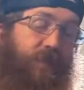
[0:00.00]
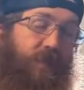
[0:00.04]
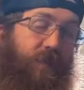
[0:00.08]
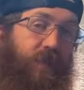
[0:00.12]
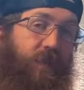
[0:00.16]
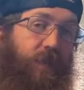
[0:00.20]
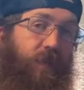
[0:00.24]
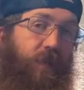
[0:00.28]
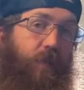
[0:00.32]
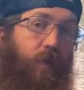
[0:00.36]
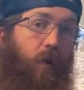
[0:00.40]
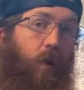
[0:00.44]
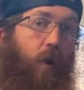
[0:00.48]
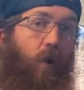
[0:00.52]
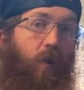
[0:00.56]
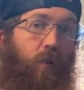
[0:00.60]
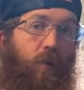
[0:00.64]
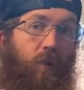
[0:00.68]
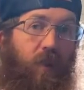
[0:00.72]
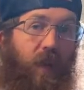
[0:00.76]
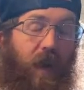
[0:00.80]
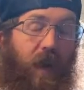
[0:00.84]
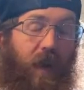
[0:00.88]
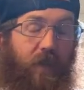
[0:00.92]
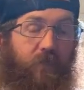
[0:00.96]
seen our
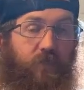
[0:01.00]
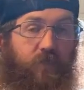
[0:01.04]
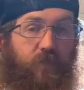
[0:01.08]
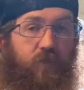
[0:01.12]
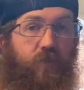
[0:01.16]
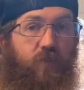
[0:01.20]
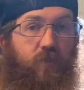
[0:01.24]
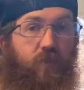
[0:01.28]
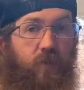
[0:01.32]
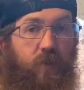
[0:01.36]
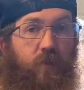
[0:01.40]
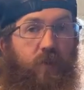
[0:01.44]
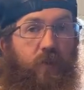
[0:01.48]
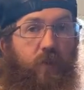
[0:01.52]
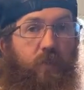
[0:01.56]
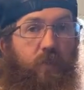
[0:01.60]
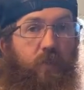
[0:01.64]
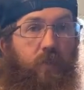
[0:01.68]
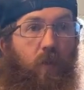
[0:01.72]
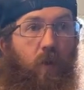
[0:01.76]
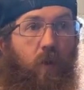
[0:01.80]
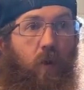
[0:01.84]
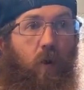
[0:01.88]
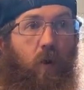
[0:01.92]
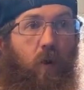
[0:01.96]
live
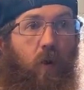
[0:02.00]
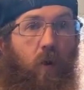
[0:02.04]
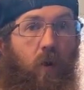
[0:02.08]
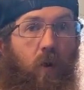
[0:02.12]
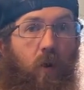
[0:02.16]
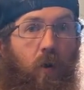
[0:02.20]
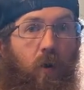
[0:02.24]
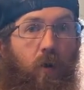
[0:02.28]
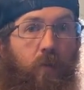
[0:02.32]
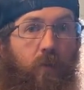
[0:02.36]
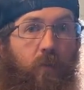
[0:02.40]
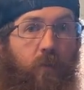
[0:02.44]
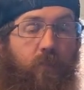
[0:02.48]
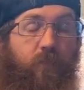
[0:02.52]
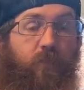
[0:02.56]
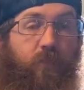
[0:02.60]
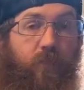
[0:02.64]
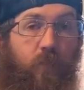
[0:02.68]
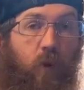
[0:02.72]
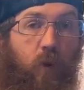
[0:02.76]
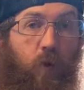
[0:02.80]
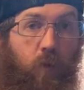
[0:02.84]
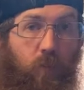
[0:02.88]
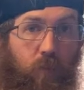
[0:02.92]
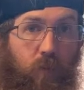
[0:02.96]
stream on
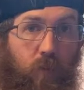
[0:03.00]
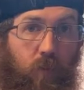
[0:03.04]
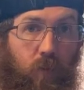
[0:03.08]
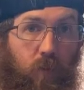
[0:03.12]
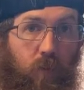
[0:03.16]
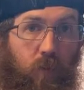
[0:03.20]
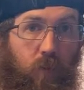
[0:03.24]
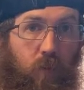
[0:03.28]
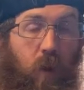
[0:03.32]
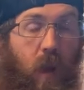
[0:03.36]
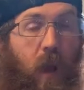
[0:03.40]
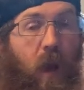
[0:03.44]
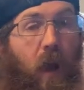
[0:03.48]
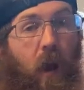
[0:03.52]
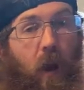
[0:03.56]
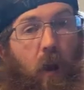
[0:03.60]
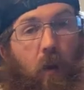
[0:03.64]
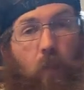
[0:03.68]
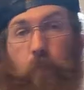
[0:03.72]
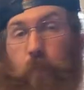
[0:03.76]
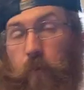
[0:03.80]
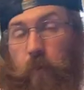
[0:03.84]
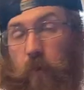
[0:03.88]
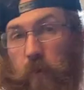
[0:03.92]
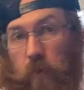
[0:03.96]
Flow Blue,
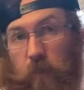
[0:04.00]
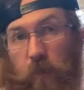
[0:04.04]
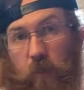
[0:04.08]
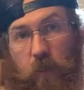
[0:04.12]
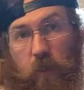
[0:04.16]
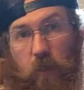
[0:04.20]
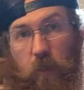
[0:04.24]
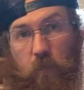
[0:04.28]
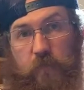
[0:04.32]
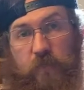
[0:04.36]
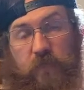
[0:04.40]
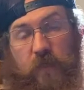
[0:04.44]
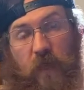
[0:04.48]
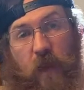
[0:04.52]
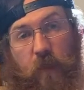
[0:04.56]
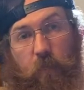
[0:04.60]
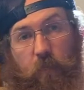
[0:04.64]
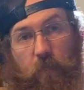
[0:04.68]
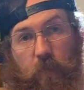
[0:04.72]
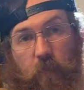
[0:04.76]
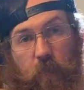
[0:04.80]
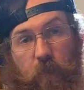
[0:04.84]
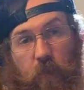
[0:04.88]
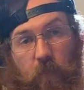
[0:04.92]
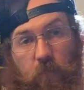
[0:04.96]
I'll put a link up
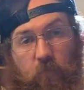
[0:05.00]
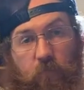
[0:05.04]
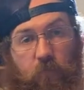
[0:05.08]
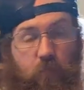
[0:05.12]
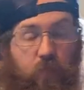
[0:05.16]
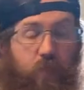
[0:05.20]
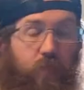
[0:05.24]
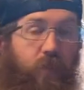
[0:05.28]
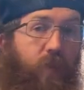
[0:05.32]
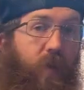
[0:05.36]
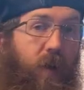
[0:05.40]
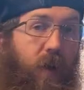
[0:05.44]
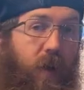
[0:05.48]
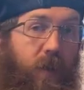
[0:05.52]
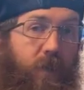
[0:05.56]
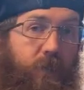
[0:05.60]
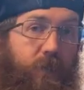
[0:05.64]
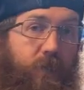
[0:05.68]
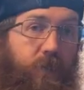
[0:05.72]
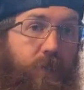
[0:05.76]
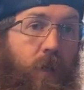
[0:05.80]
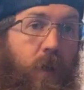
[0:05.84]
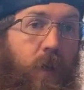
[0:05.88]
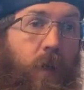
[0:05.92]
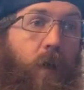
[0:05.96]
top there for you
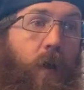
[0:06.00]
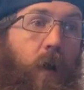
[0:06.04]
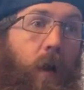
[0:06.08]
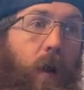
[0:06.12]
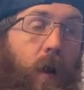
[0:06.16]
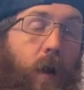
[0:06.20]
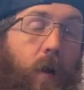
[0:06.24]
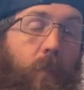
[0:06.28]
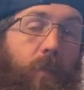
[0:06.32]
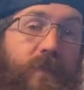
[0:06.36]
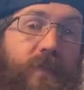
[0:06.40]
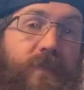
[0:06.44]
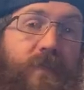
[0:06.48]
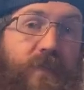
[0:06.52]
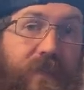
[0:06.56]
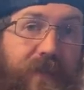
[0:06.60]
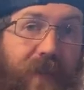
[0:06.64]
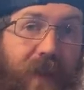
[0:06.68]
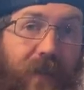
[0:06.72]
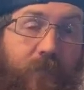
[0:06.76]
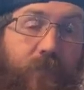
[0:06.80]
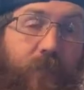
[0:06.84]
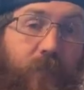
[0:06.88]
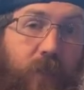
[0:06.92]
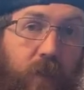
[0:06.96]
guys. It's
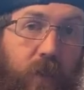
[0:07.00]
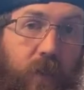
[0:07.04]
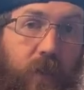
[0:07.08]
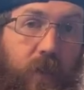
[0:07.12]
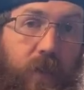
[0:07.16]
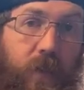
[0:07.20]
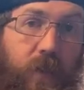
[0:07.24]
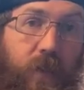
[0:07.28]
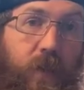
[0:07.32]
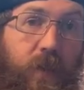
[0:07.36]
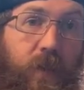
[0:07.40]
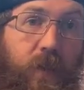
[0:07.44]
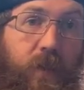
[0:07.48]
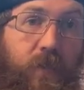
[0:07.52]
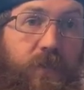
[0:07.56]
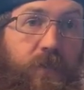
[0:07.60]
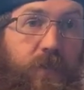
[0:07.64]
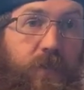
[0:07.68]
definitely